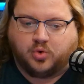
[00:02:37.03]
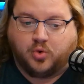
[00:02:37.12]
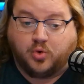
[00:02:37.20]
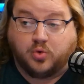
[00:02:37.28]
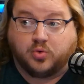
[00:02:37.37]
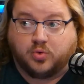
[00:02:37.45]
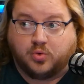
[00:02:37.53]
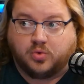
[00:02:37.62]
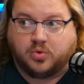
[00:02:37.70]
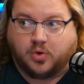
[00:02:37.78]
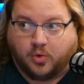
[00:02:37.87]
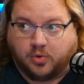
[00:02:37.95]

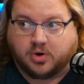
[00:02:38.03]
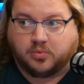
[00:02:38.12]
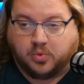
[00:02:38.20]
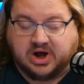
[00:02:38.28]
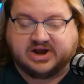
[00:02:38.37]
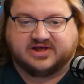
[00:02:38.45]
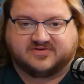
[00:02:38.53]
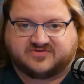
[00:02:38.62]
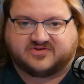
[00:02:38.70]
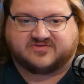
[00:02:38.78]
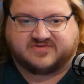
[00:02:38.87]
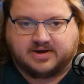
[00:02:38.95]
who or what is
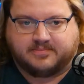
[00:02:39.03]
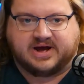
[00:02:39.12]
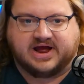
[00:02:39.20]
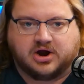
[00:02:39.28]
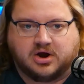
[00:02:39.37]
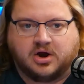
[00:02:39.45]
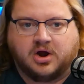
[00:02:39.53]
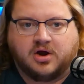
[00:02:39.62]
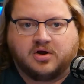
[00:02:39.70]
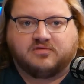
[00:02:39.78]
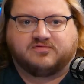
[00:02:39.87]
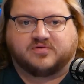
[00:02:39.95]
this vampire
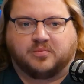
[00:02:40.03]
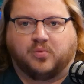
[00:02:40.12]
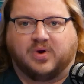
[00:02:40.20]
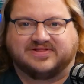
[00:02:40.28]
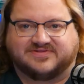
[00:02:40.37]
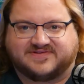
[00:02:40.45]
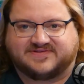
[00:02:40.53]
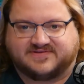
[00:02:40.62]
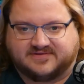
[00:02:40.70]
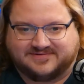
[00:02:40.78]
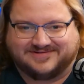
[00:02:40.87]
yeah from whence